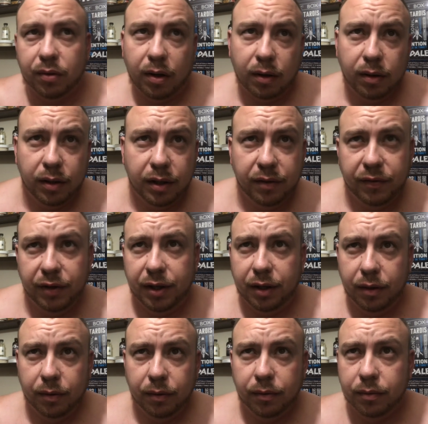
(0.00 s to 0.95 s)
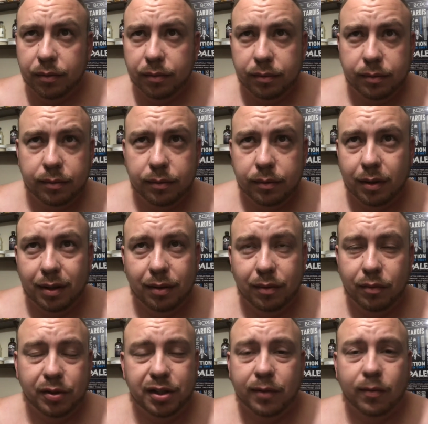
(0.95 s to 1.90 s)
early video,
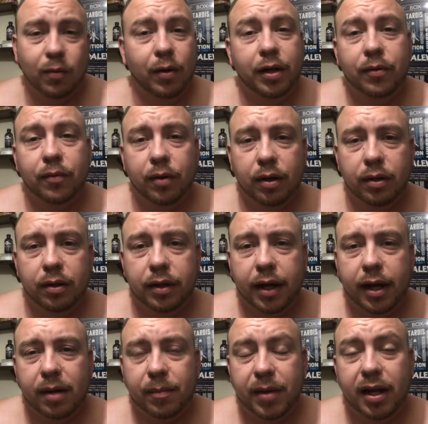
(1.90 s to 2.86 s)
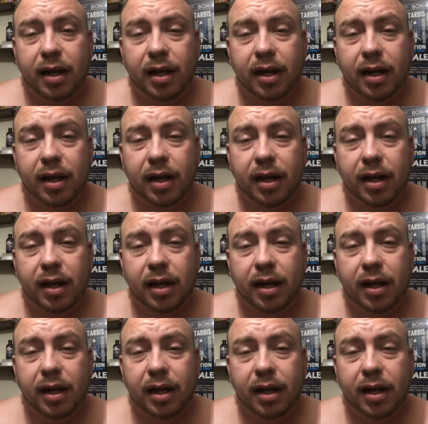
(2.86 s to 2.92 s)
whichever way you want to look at it,